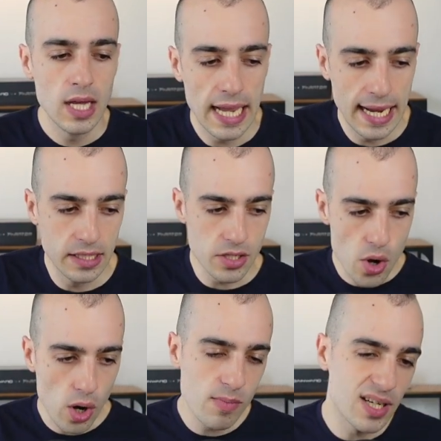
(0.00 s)
and
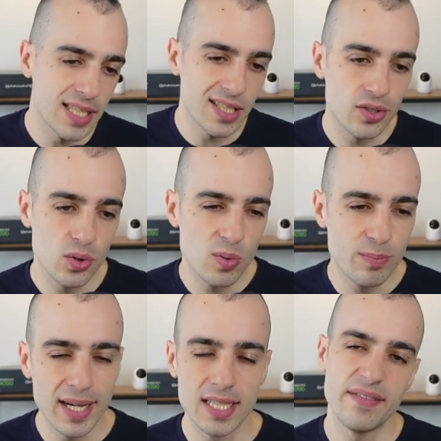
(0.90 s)
normally you
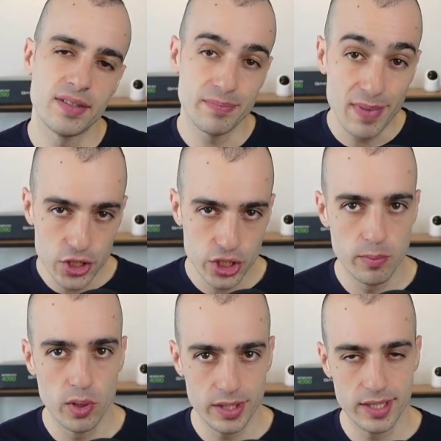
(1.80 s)
might have a much
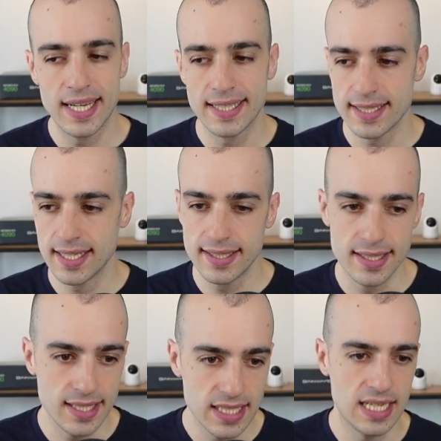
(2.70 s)
smaller data set
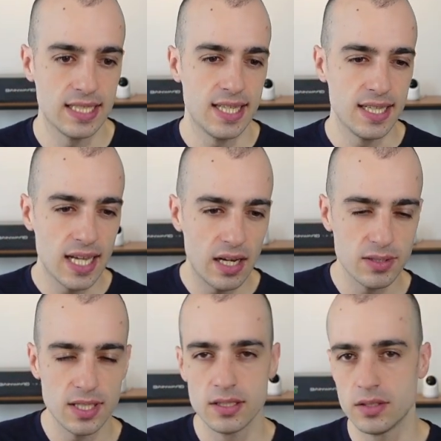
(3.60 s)
than this, like
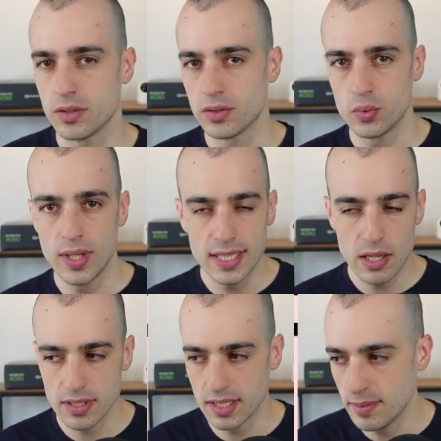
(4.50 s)
10,000 or
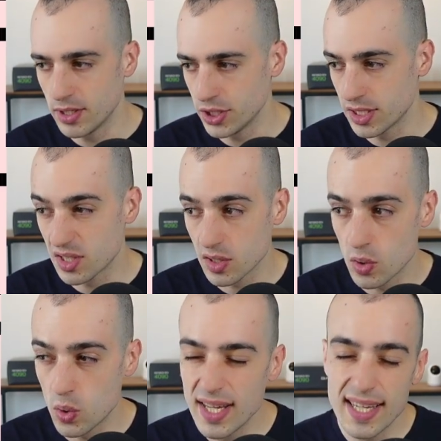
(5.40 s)
20,000 images.
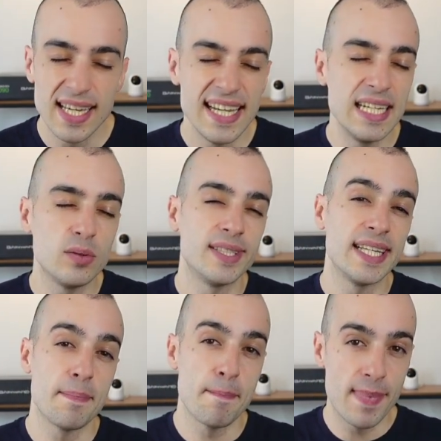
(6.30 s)
So it will
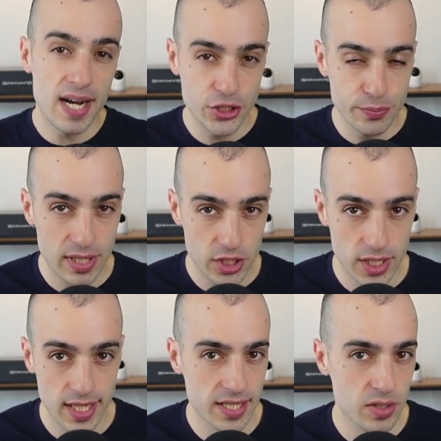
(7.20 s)
take much
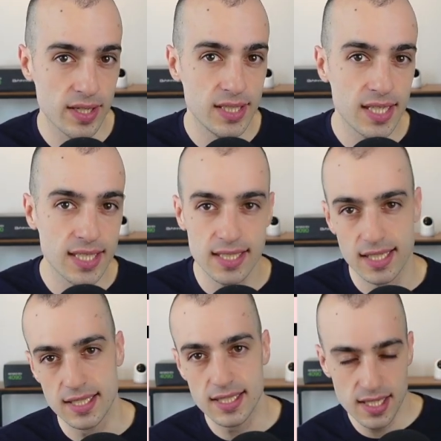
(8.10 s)
less. So ideally in
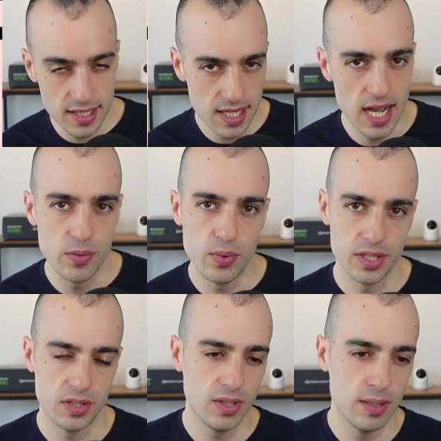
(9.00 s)
like 6
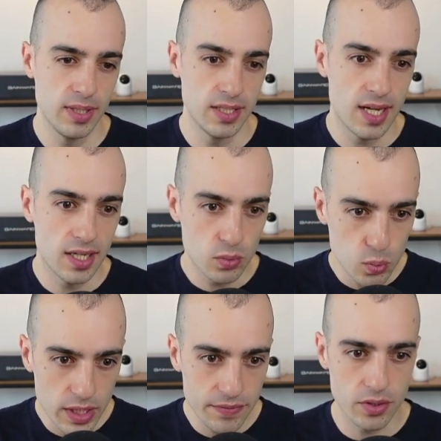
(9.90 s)
hours you can be
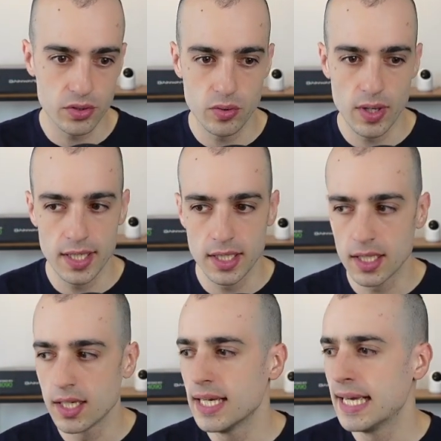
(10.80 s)
done with your
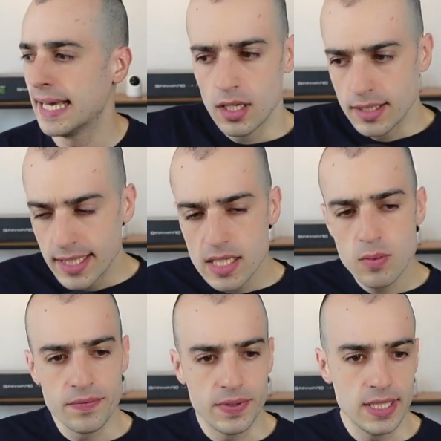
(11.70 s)
training. There is
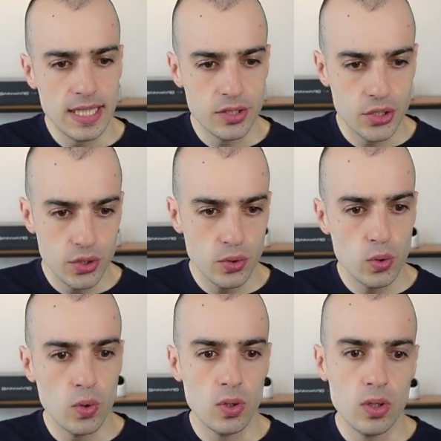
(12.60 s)
one thing that
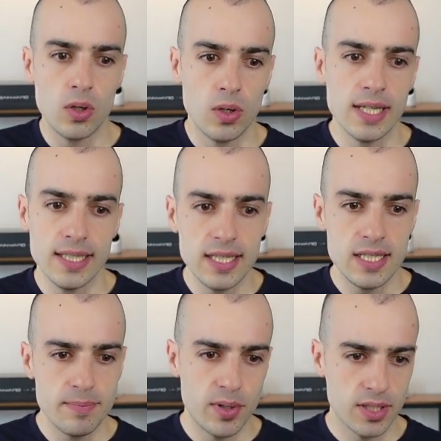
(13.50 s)
that
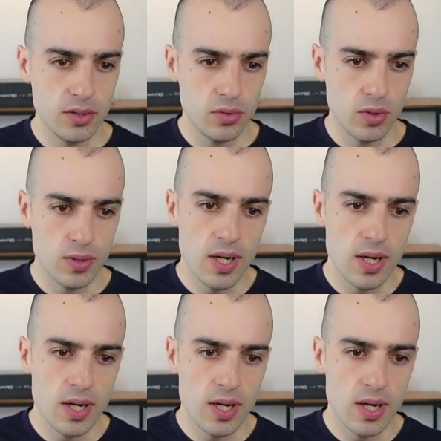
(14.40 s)
it's important to know.